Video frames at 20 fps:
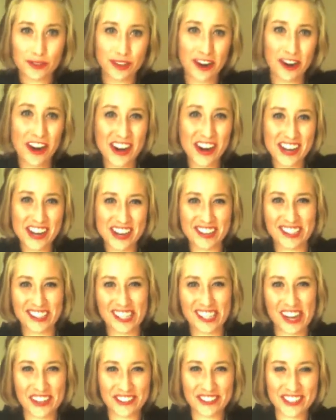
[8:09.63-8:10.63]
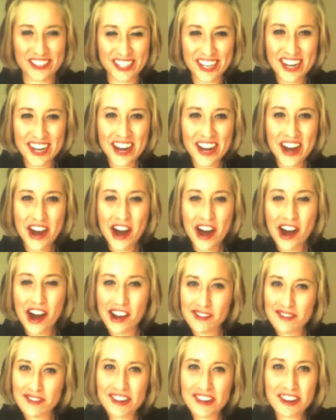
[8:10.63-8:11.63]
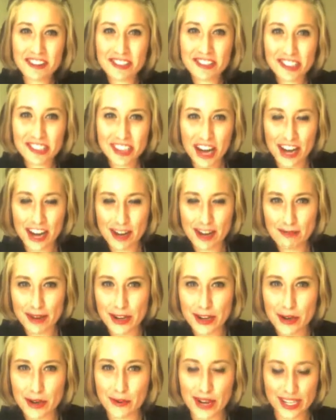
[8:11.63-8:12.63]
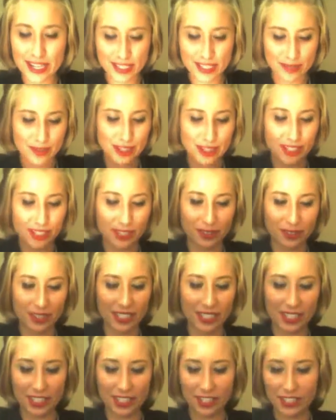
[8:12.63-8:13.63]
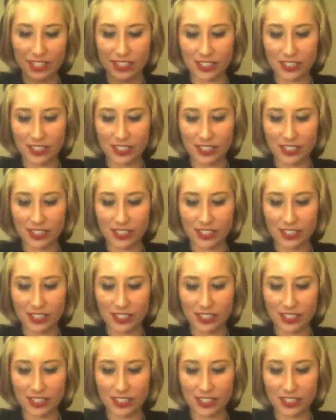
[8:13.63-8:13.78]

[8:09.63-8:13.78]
Sorry, it's awkward. Um, you know, just high up on your waist where it goes in.